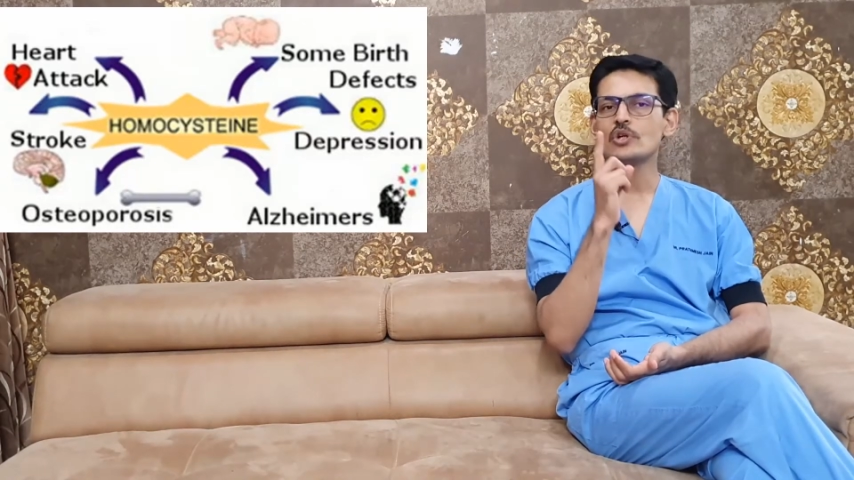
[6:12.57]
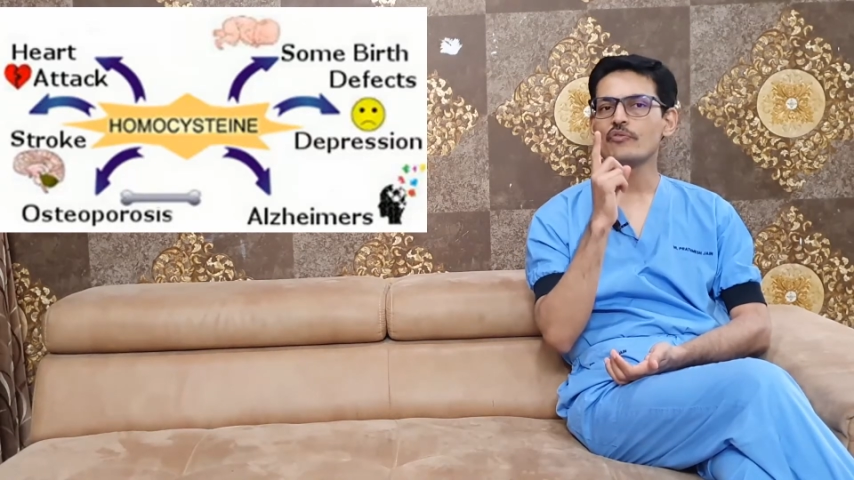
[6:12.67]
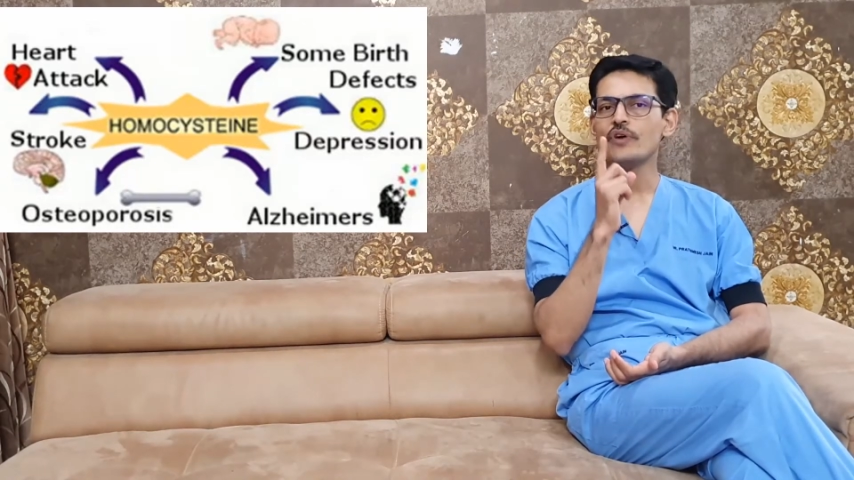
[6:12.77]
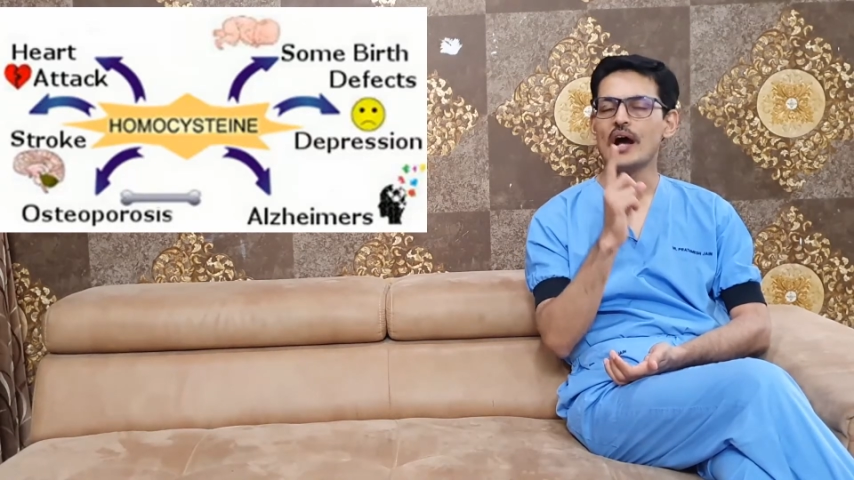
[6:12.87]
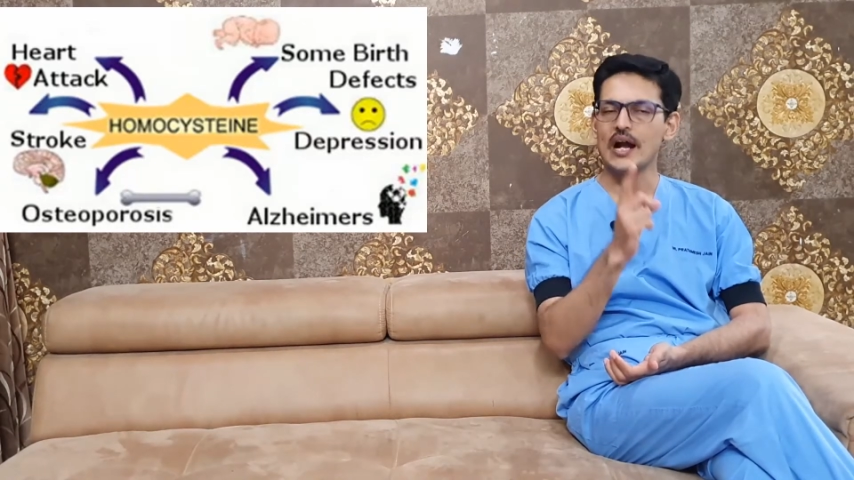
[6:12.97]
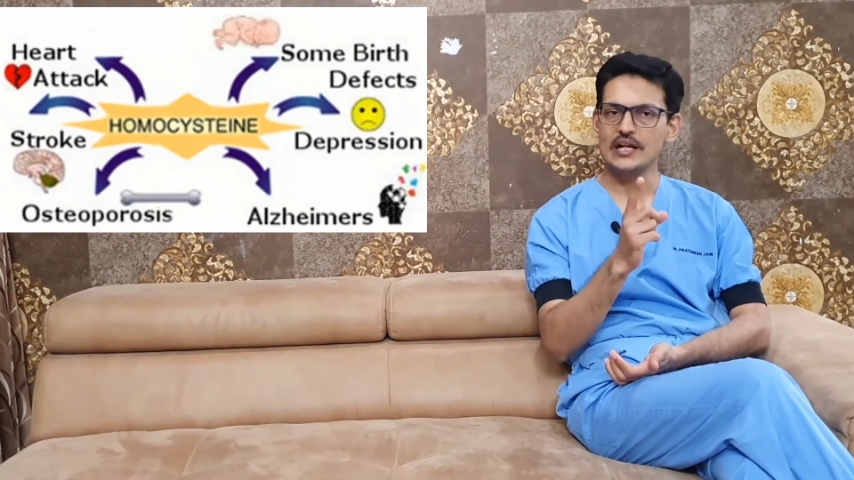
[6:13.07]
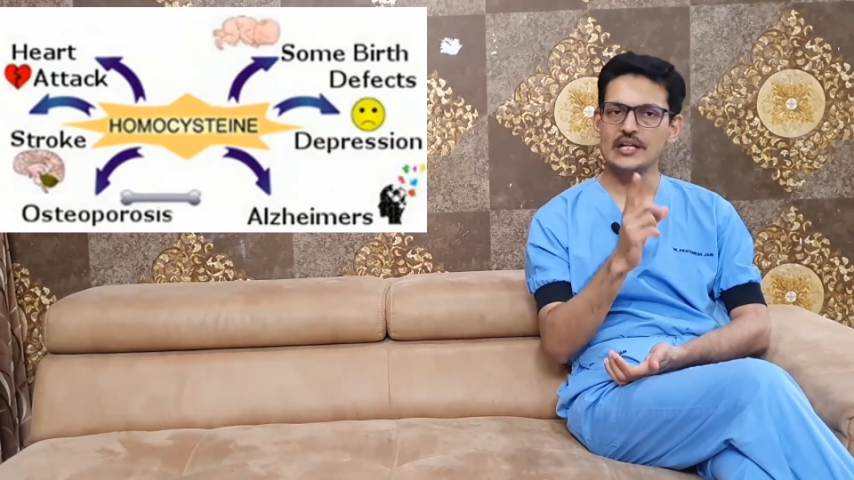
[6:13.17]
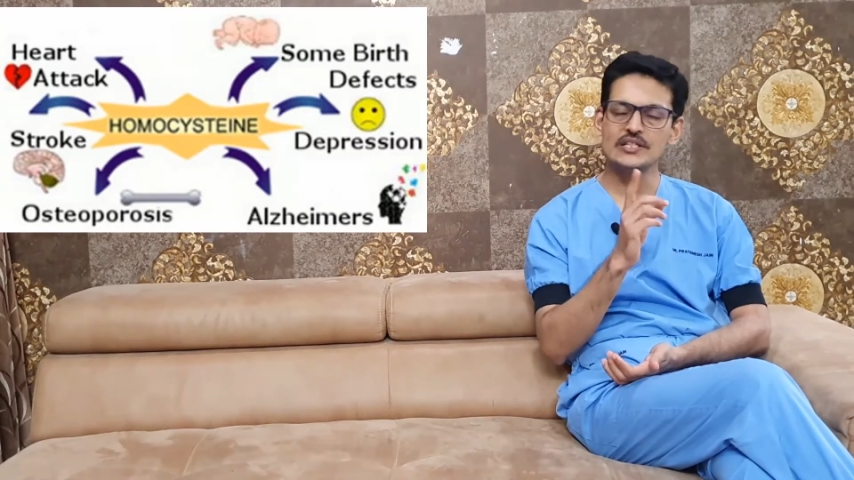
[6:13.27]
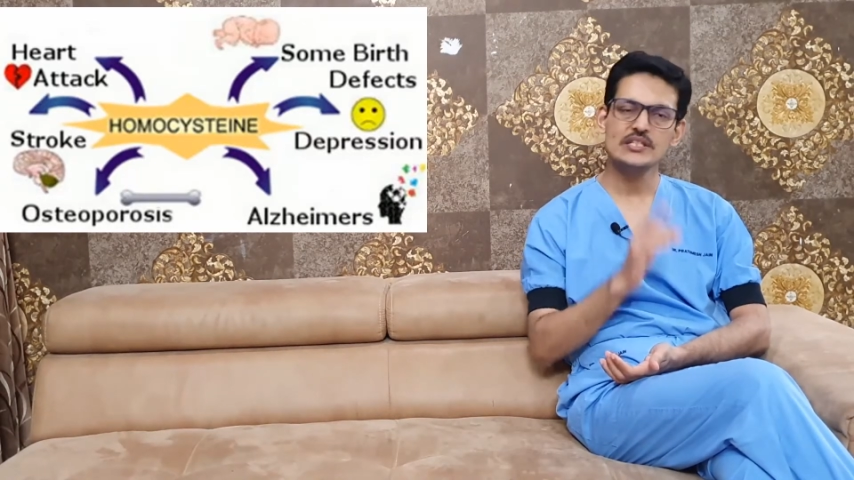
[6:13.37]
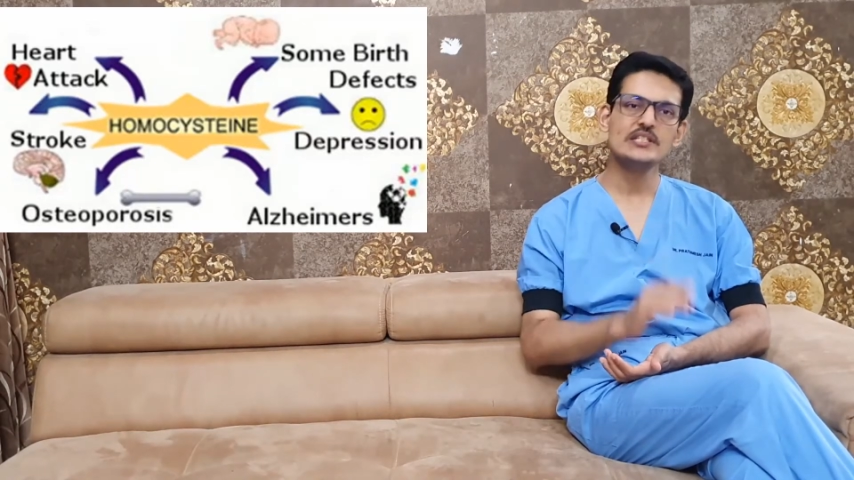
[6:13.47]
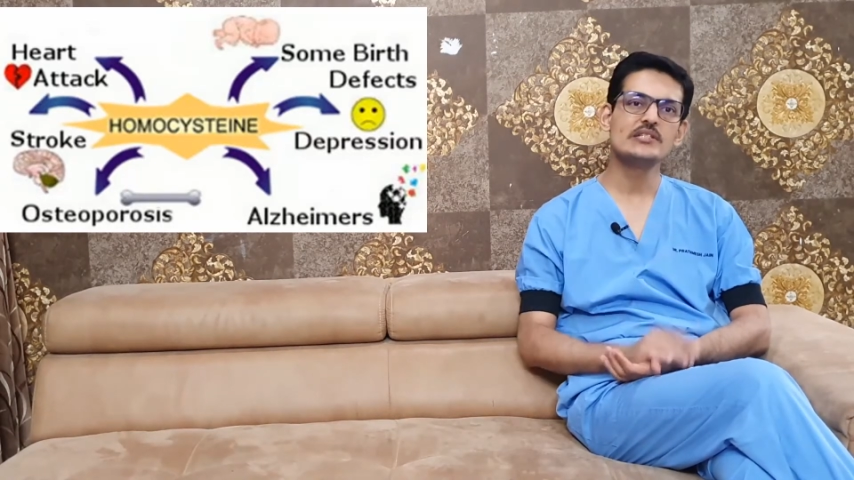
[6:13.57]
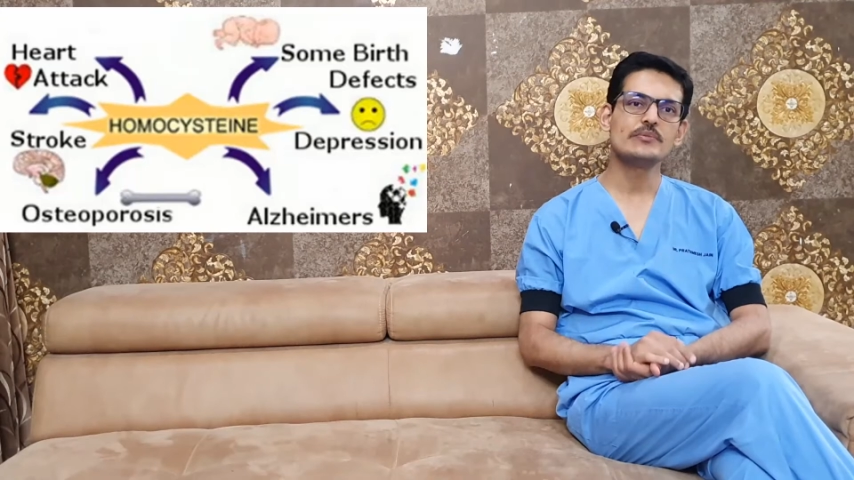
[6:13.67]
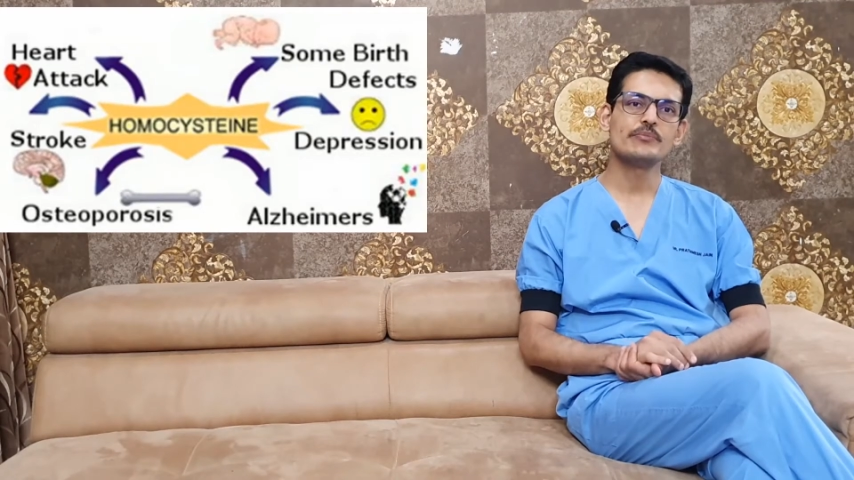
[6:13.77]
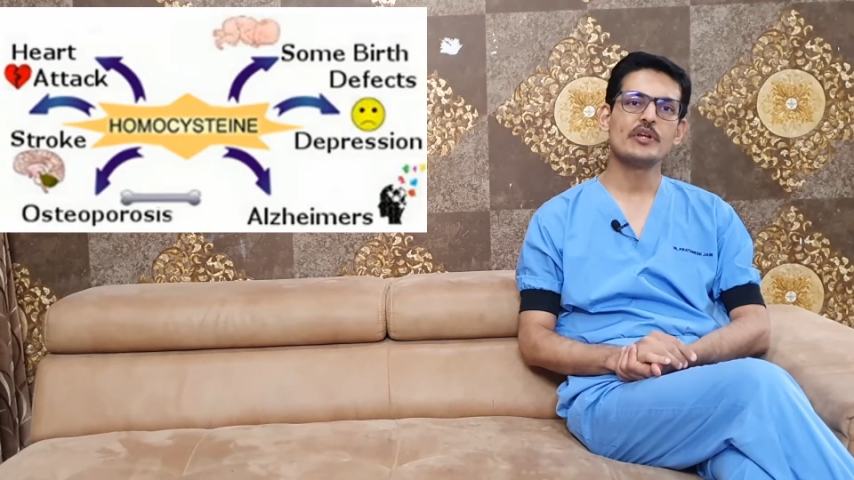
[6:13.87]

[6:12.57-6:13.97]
of heart disease,